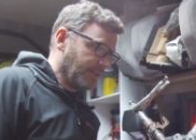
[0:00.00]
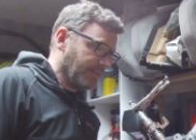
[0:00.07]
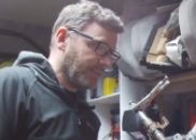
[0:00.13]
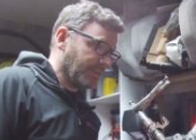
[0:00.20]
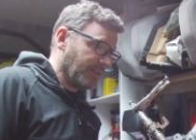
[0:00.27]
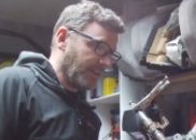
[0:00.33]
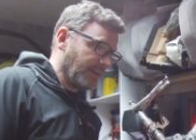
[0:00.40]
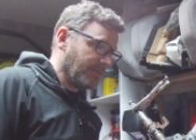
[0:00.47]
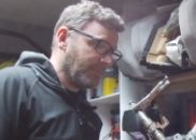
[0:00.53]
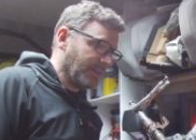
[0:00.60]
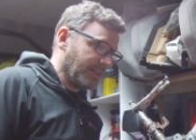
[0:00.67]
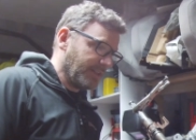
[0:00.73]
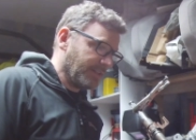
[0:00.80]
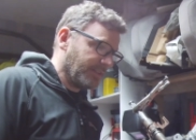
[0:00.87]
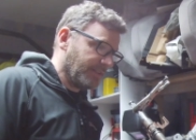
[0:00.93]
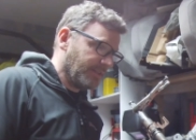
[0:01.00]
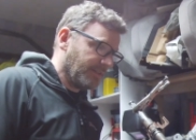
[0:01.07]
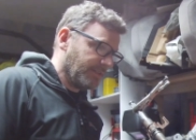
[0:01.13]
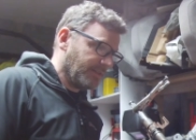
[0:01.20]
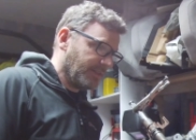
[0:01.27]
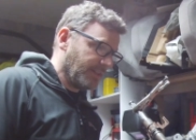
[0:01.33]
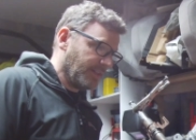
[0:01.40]
at the time list
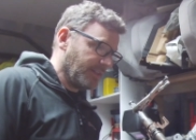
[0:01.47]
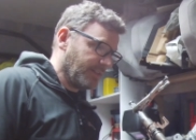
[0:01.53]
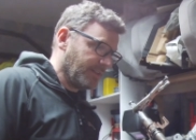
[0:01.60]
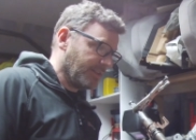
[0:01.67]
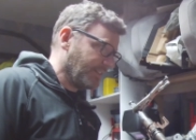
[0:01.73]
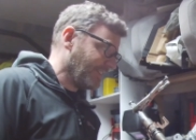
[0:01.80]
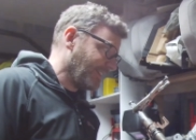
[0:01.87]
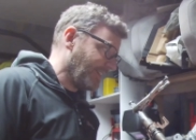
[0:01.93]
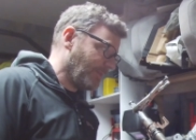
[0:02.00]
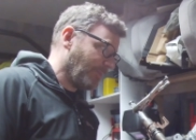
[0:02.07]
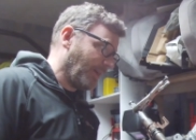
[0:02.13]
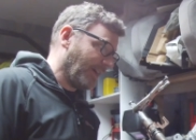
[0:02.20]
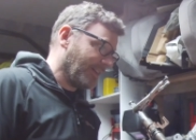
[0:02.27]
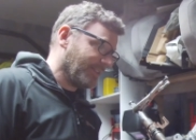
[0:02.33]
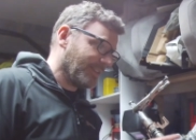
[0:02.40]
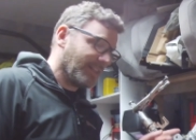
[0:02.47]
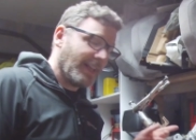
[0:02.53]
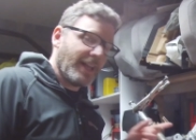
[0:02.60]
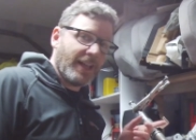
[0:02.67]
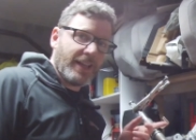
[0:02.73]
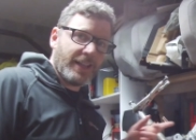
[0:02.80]
is EPAS.